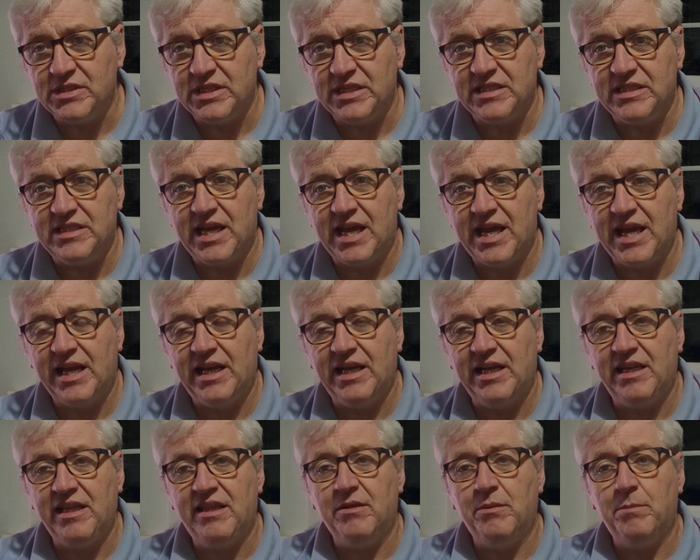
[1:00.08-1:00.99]

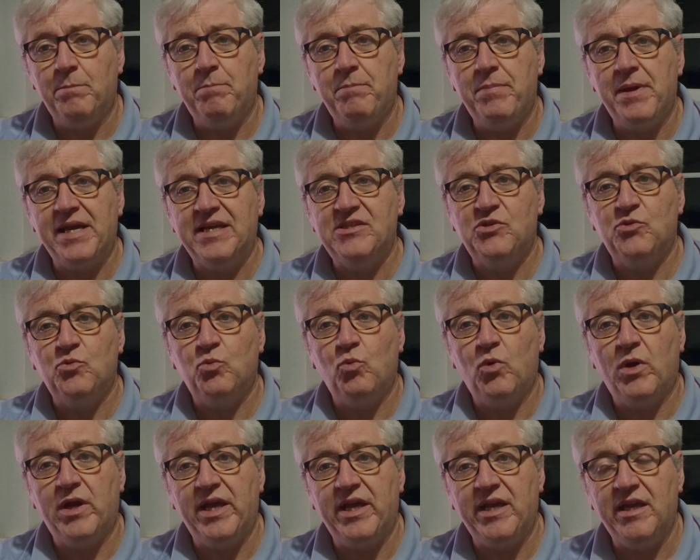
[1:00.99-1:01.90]
exactly the best
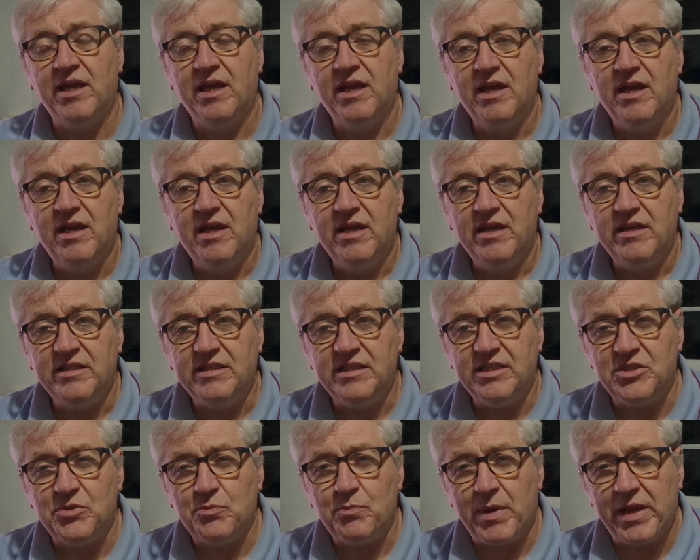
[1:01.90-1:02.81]
way
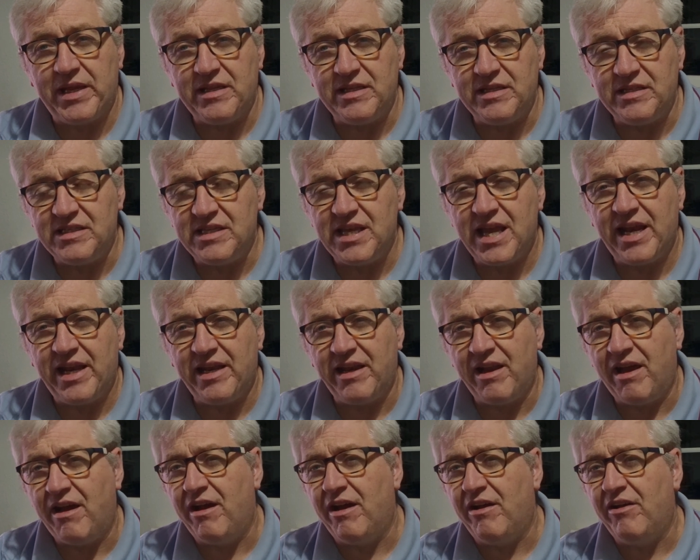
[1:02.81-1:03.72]
to spend
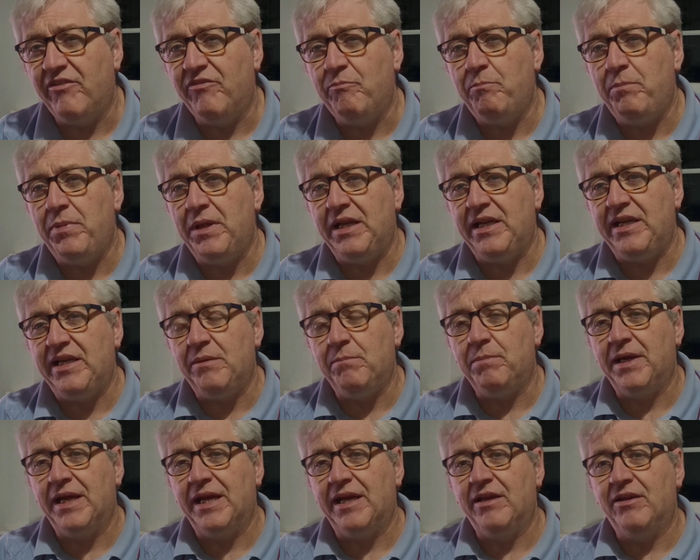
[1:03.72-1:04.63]
£10.5 billion,
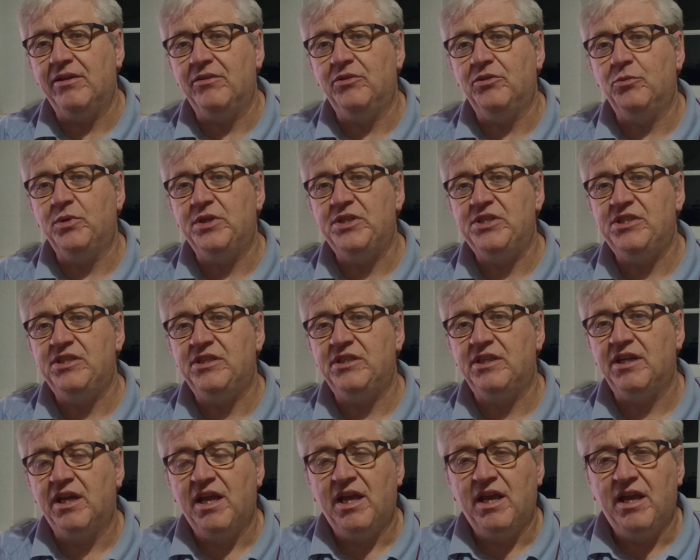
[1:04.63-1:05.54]

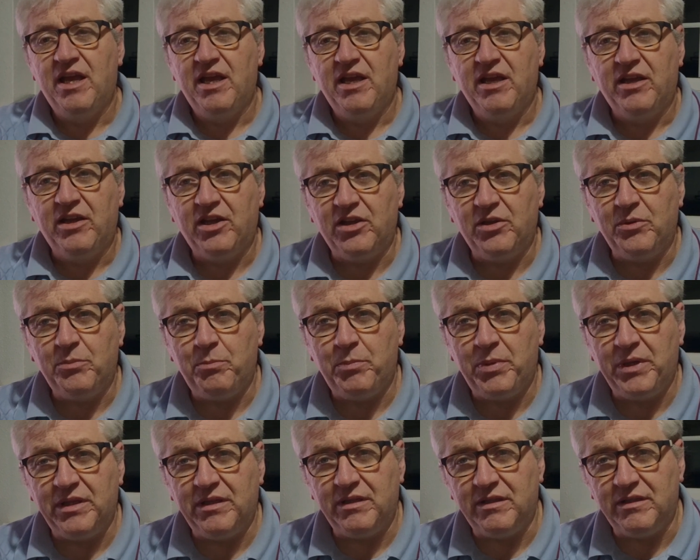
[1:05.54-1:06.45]
which could
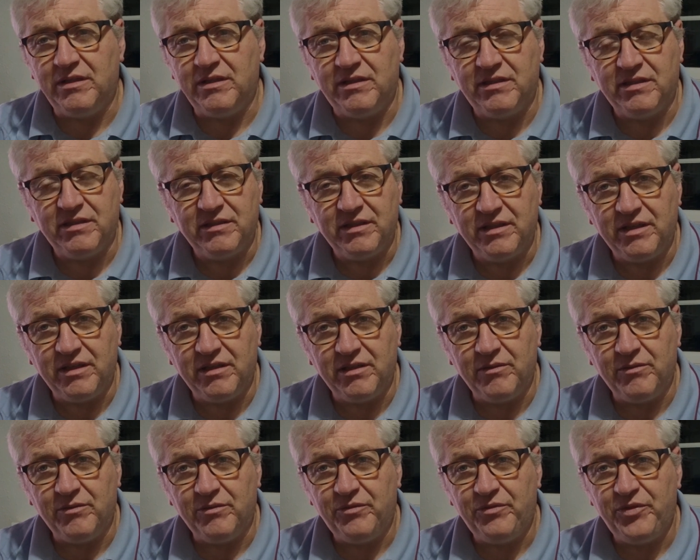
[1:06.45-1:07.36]
build,
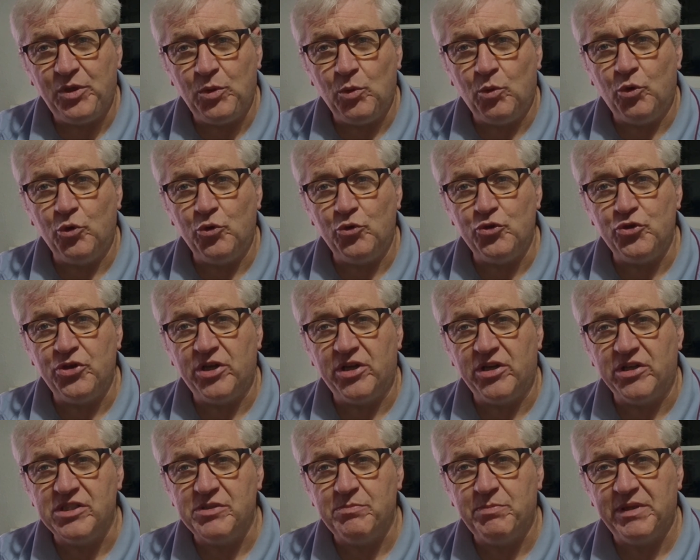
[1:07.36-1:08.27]
a few hundred
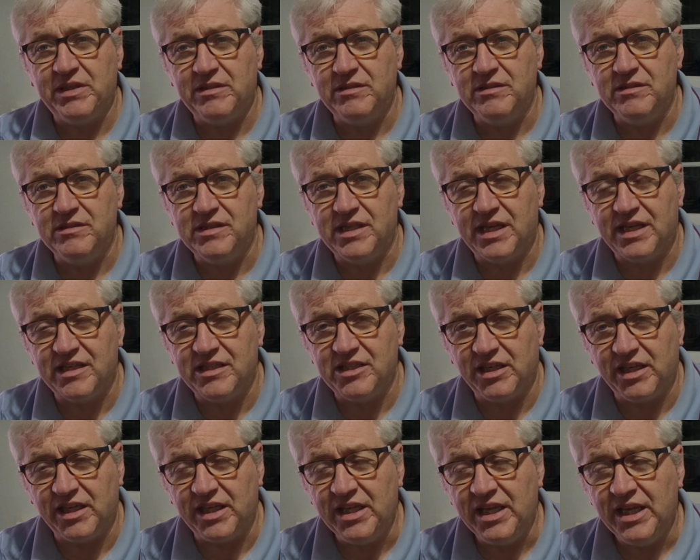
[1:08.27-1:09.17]
hospitals
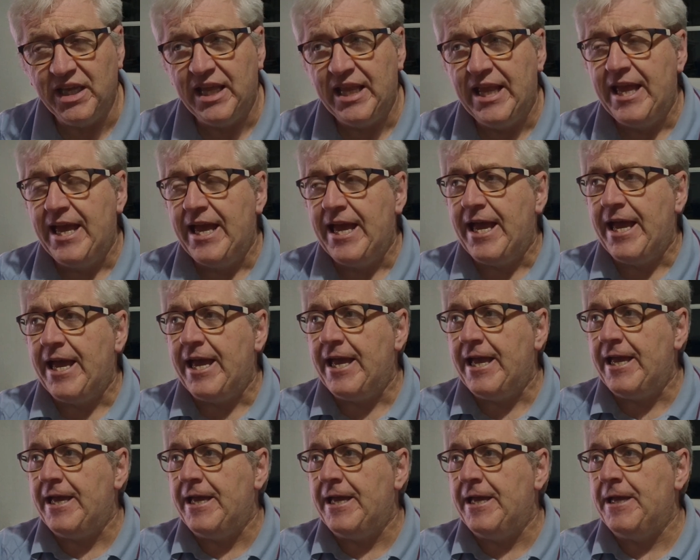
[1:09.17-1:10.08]
actually.
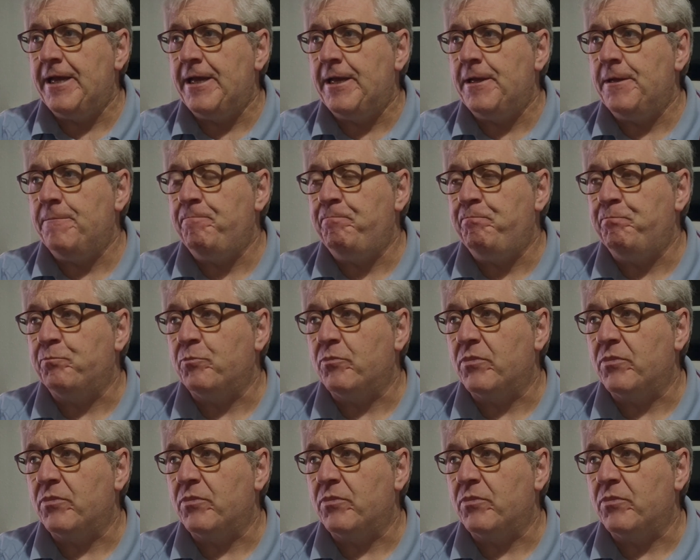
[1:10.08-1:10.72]
So